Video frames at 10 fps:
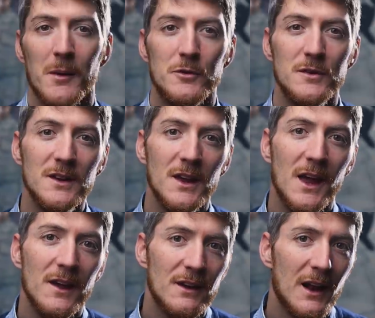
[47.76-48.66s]
I'm using
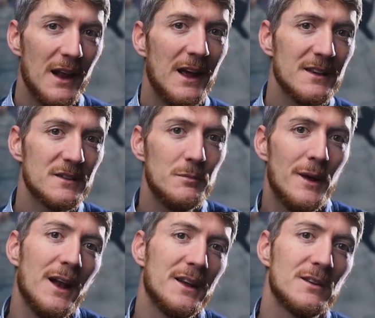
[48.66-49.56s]
a glass
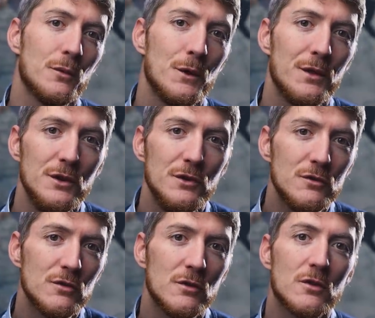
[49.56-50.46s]
palette with a
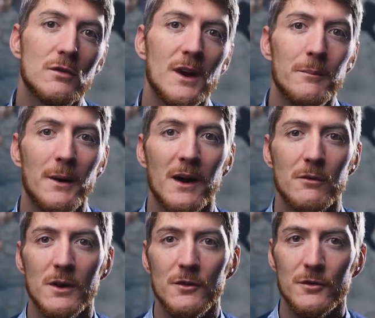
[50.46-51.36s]
neutral gray
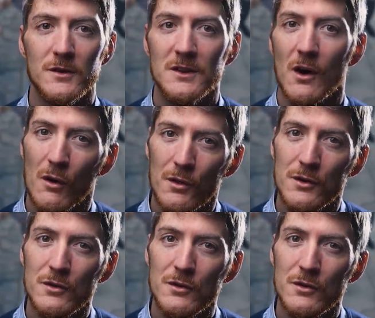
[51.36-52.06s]
background to see all the